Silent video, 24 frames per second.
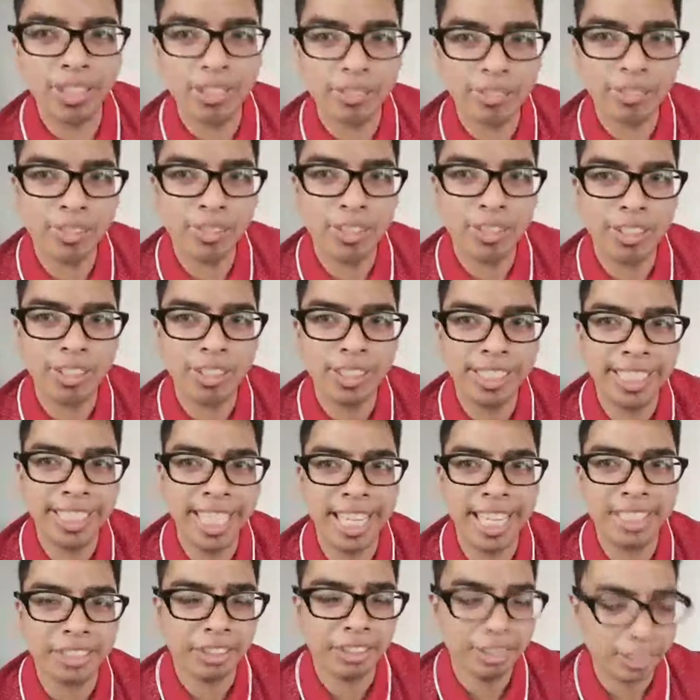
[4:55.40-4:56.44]
for the
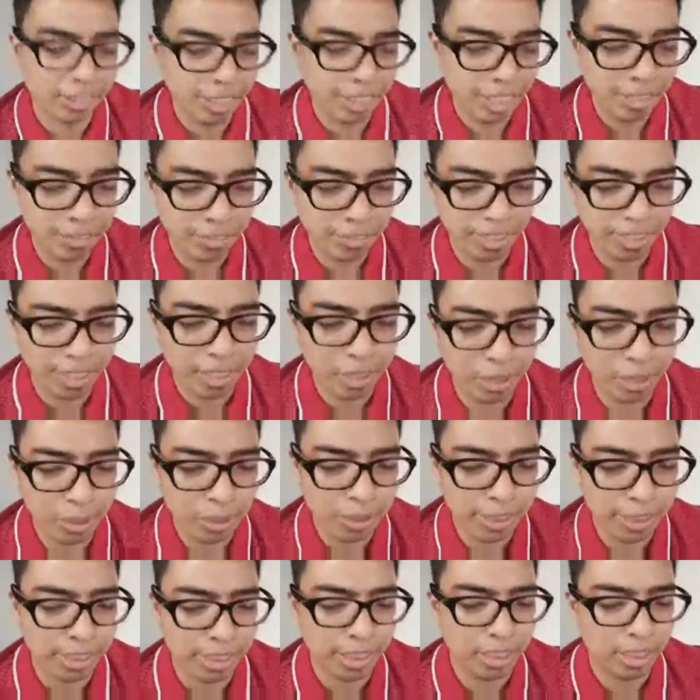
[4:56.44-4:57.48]
extra stuff,
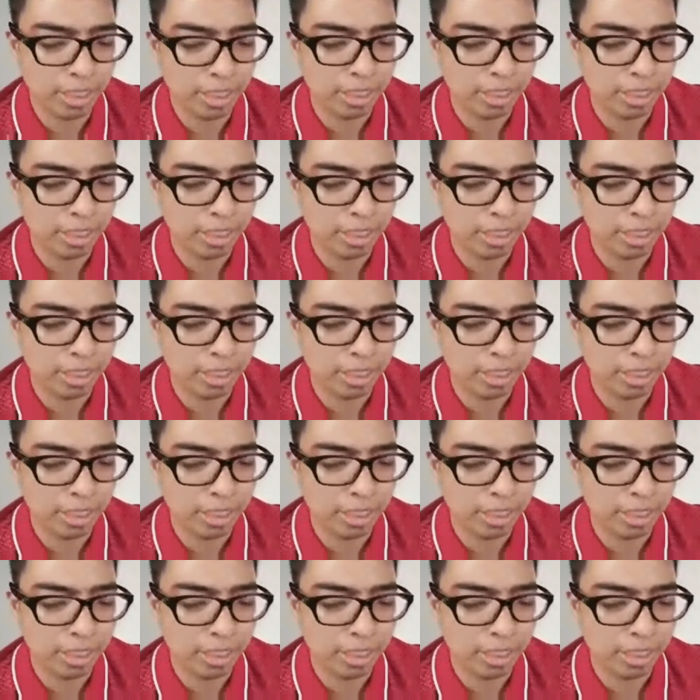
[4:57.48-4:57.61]
including